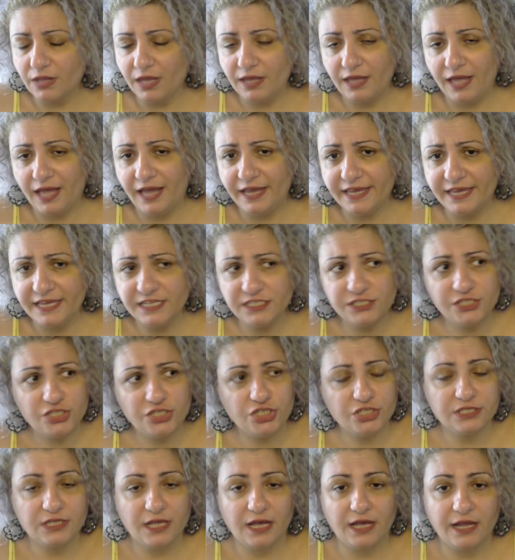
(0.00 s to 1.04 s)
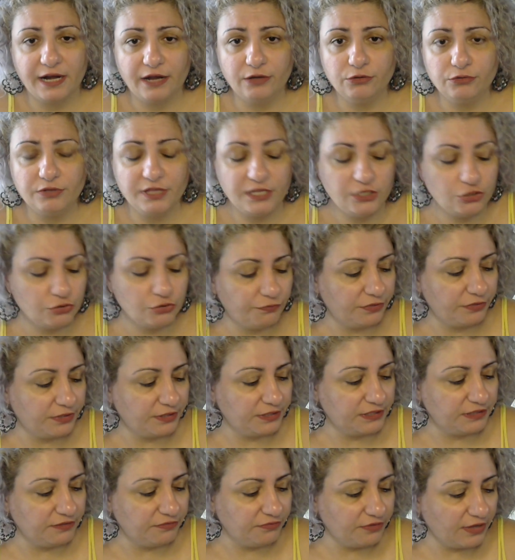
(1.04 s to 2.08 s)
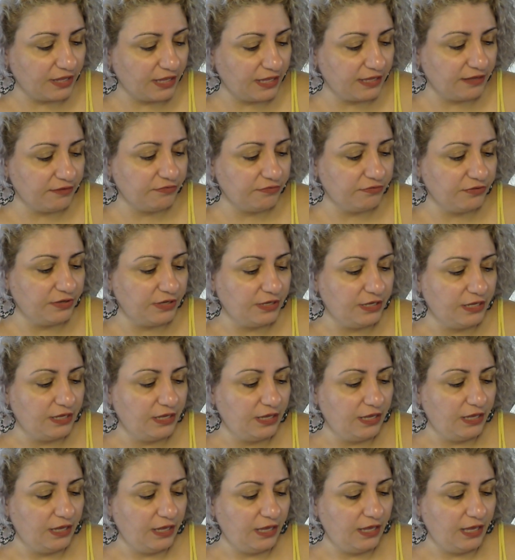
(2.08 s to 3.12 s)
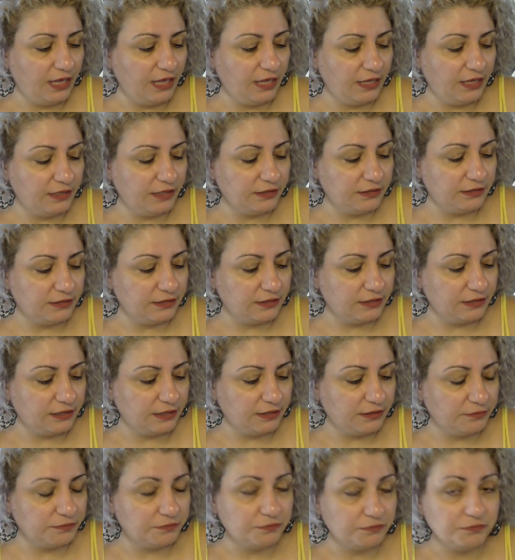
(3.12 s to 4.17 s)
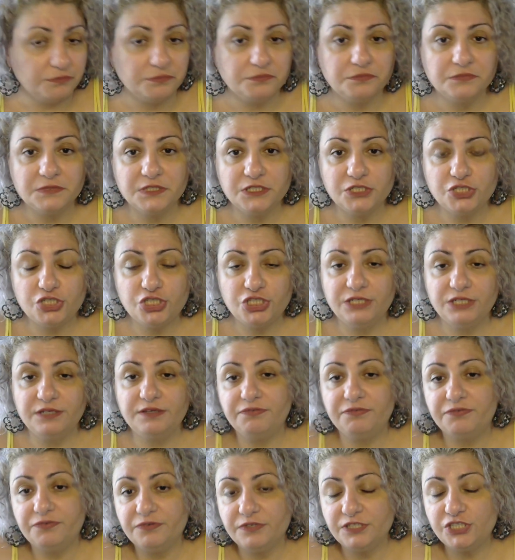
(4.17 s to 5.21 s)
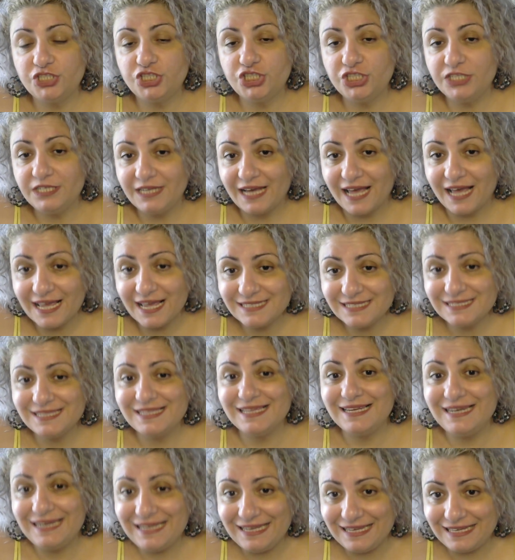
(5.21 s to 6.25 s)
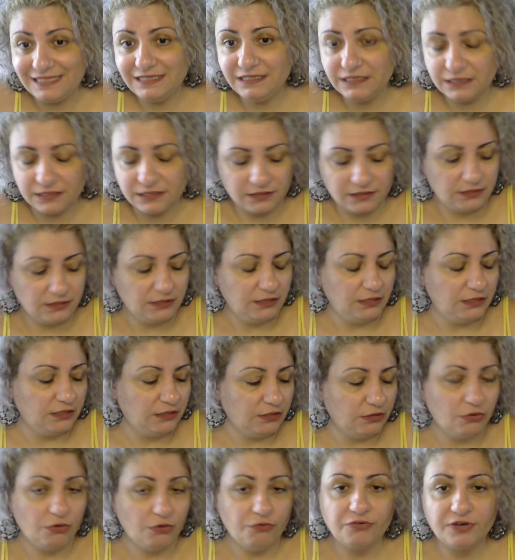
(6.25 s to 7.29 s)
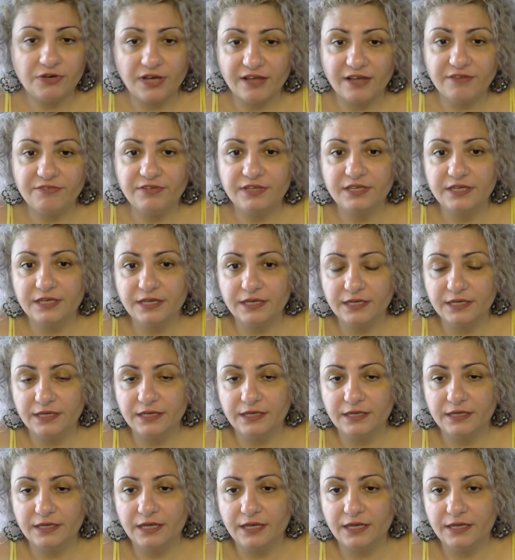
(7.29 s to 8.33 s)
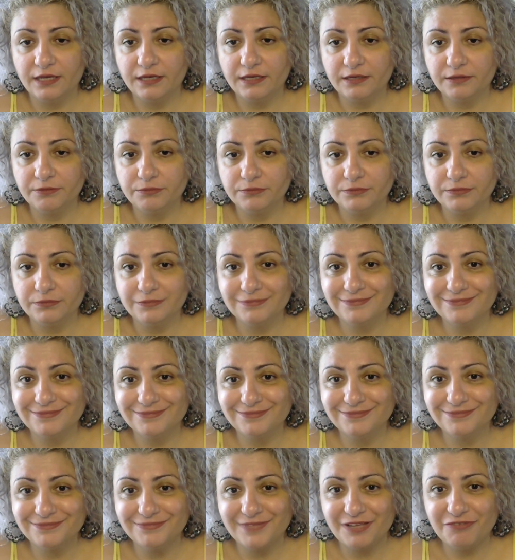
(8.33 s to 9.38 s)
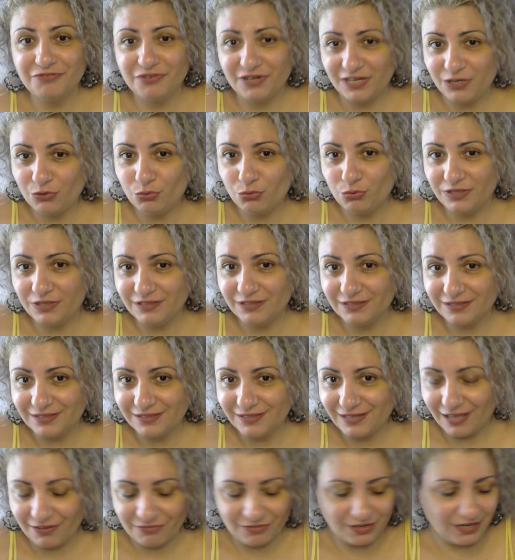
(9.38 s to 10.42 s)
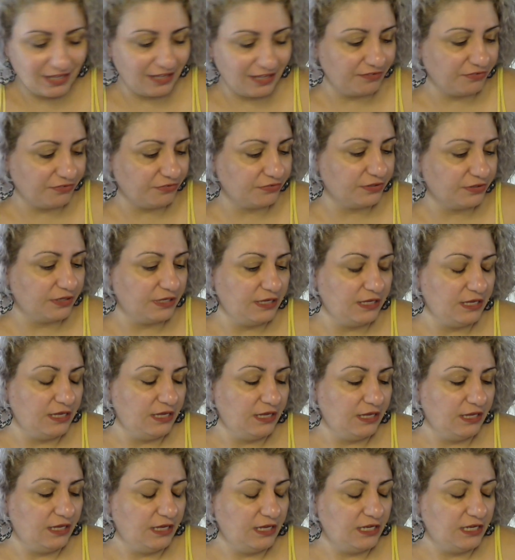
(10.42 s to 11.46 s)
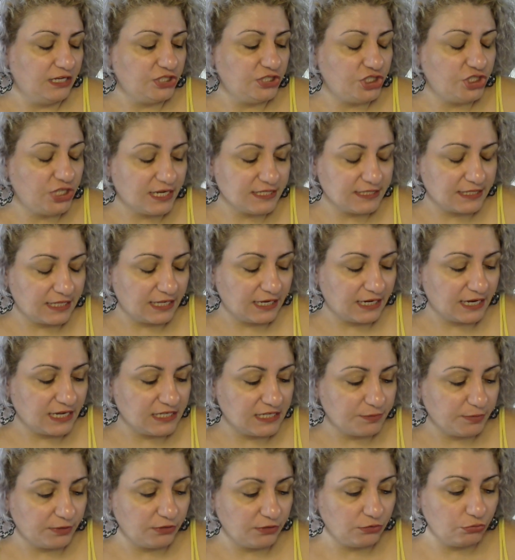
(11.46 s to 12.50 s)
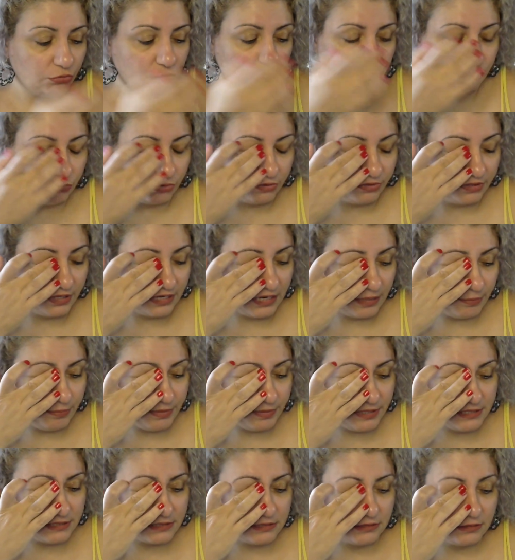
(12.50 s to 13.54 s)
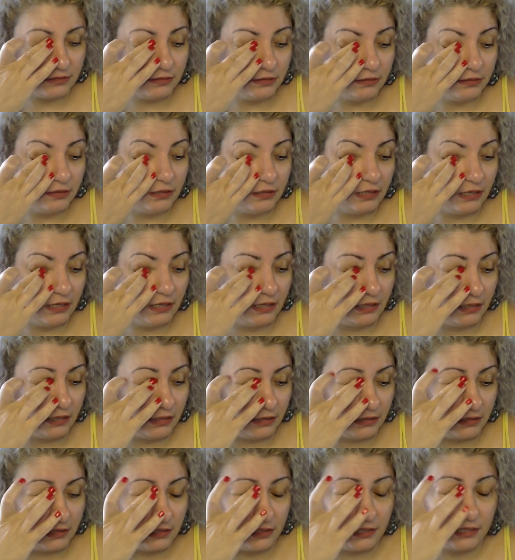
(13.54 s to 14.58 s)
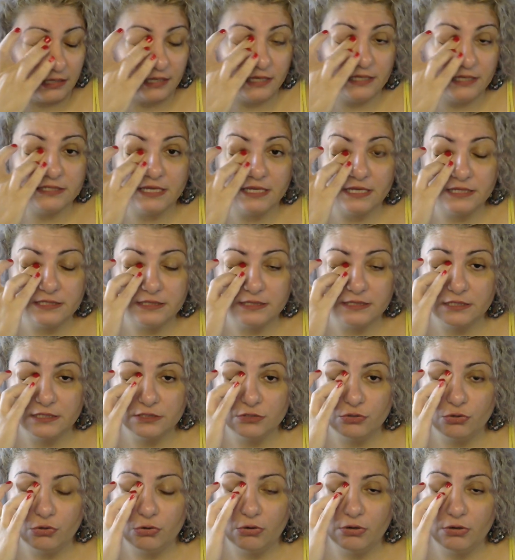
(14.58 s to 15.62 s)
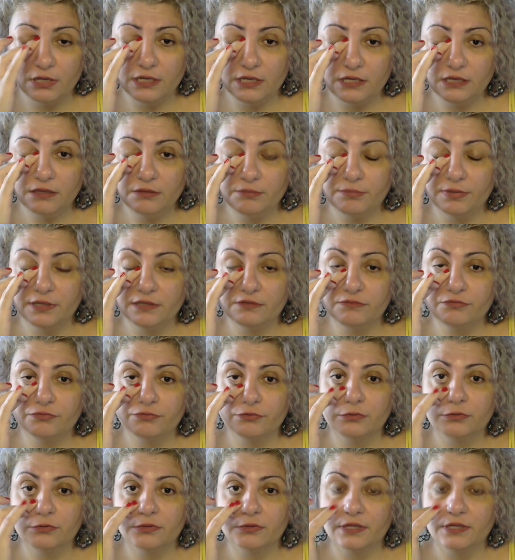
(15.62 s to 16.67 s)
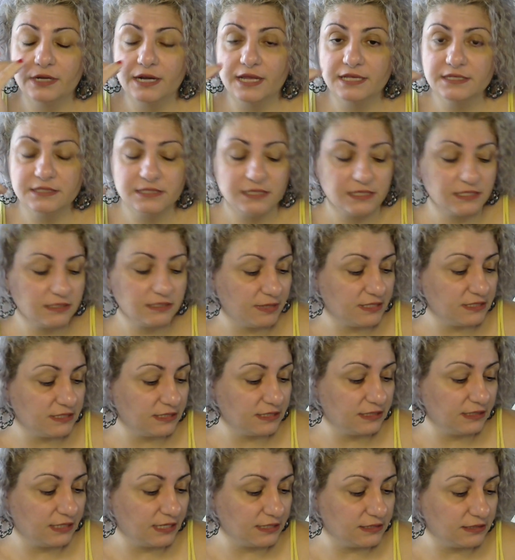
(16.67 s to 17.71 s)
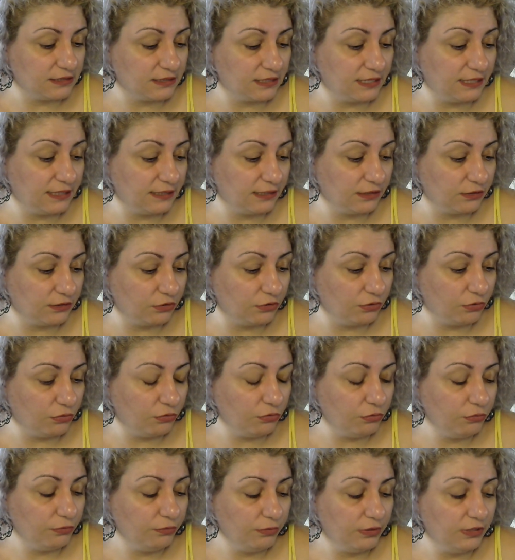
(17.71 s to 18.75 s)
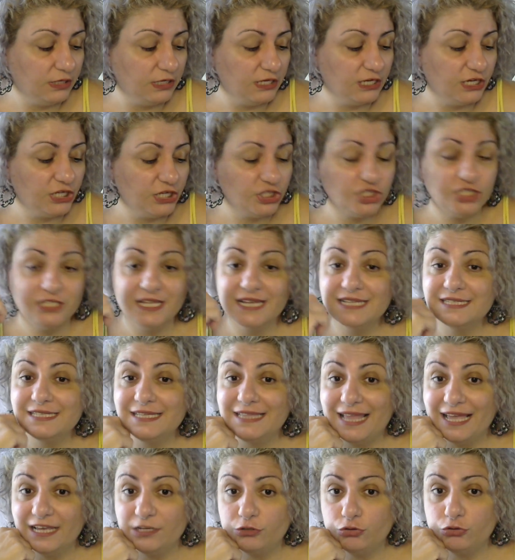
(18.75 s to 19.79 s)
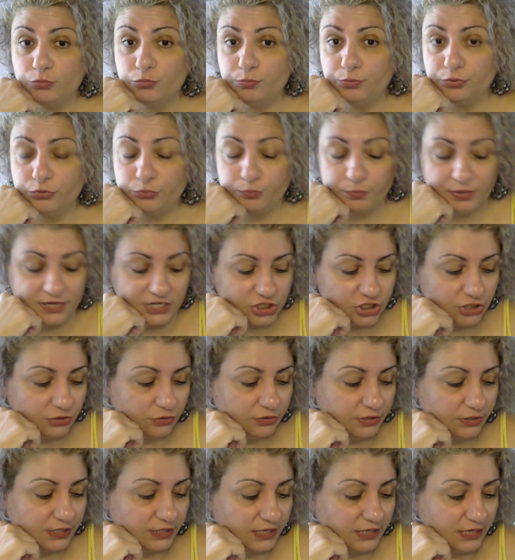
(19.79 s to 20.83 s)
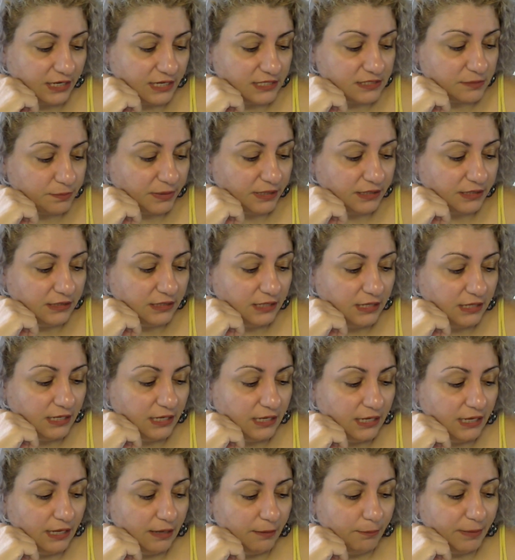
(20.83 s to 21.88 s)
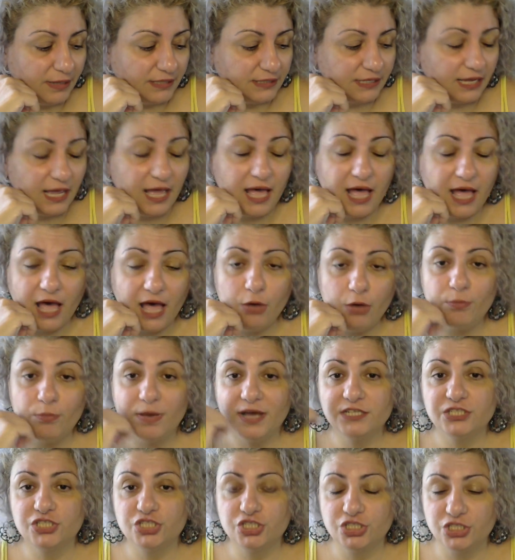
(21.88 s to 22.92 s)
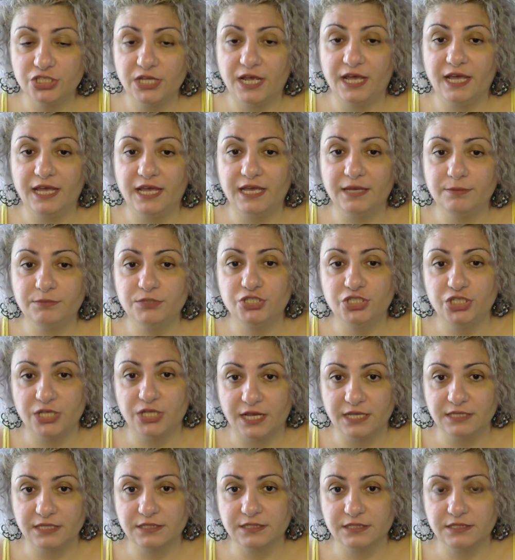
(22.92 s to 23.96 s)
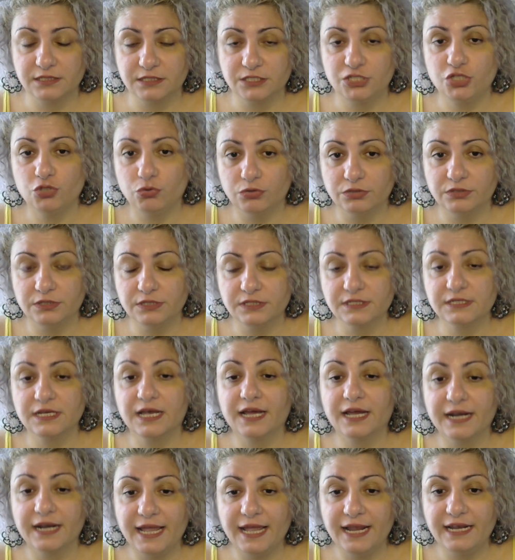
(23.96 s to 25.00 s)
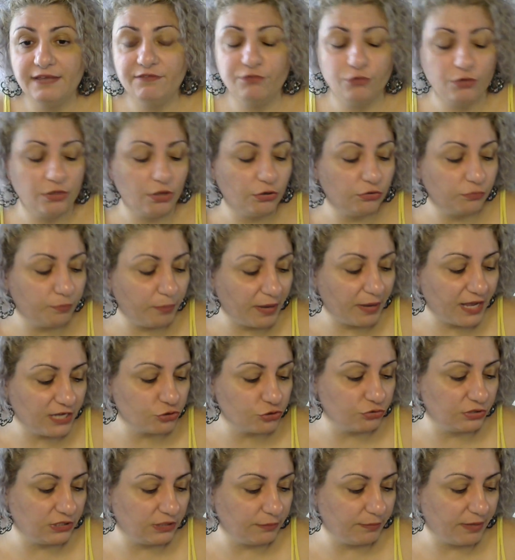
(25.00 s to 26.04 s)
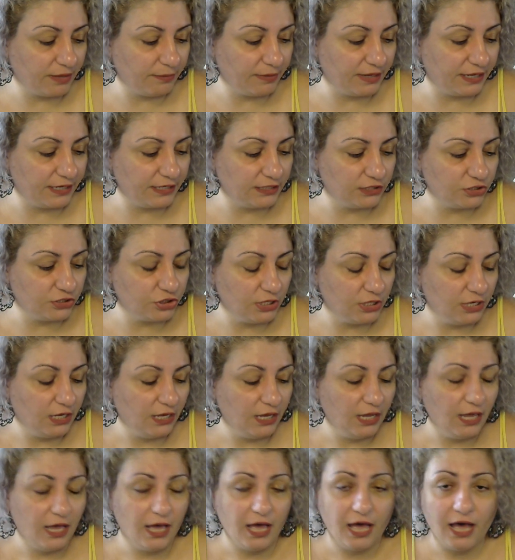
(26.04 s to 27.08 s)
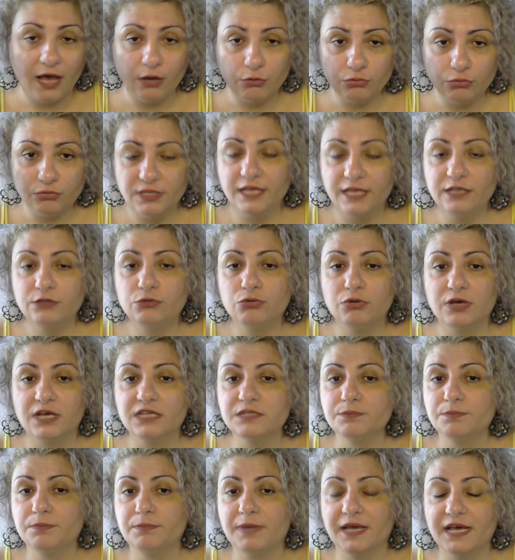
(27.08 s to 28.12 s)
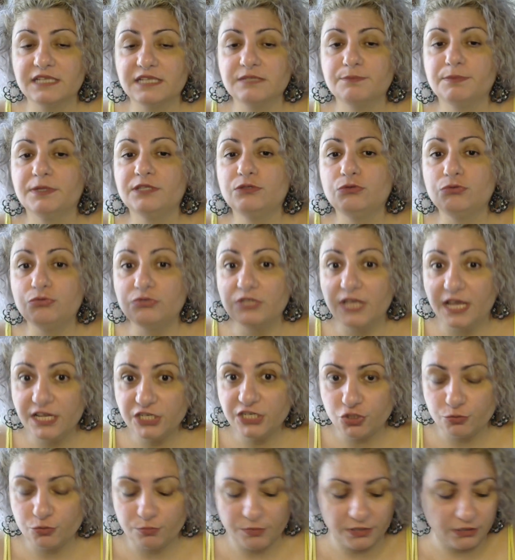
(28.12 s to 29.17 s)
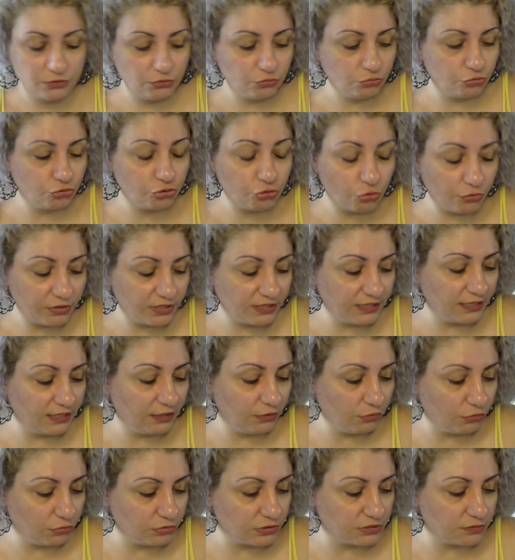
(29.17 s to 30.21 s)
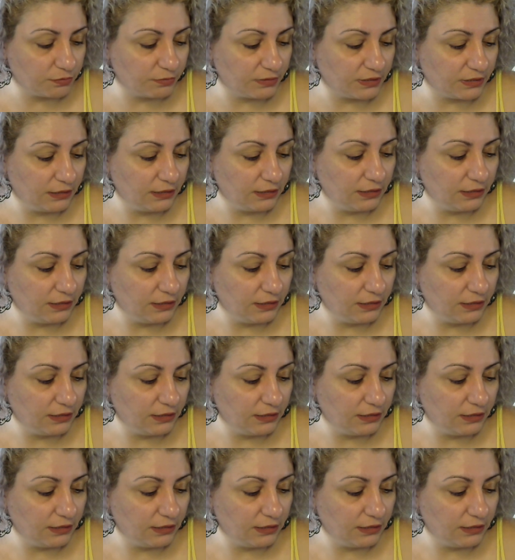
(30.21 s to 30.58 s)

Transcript: I guess she's around the age of 35, and she has the need of having a frequent love life. She asked her husband to go to a therapist. He says going, but for the last 6 months he didn't go. She does like to put pressure on her husband, but how much time, she asks, she wonders, can I live without passion in my marriage? I would like to ask my husband to touch me, to show that he wants me.